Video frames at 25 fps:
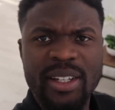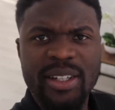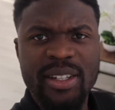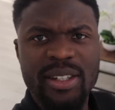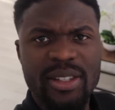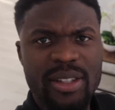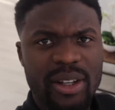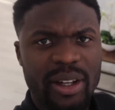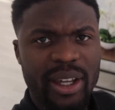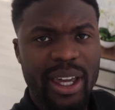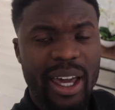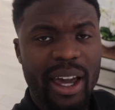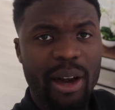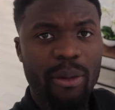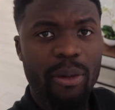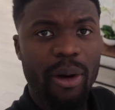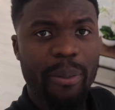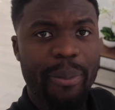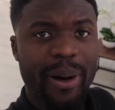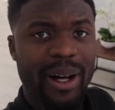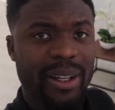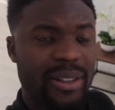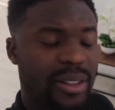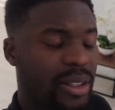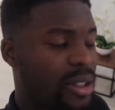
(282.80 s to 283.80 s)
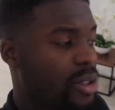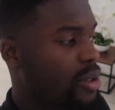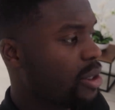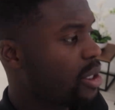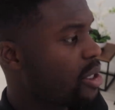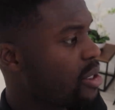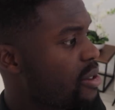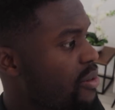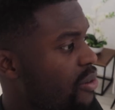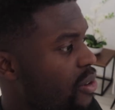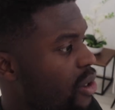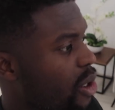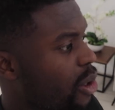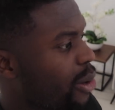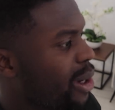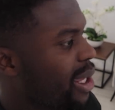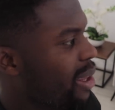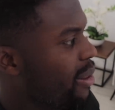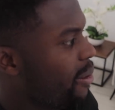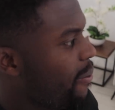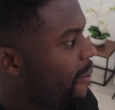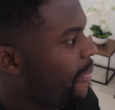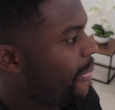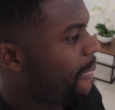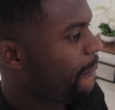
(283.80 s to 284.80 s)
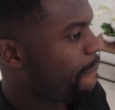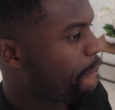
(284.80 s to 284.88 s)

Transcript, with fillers: So yeah, we're about to do this viewing.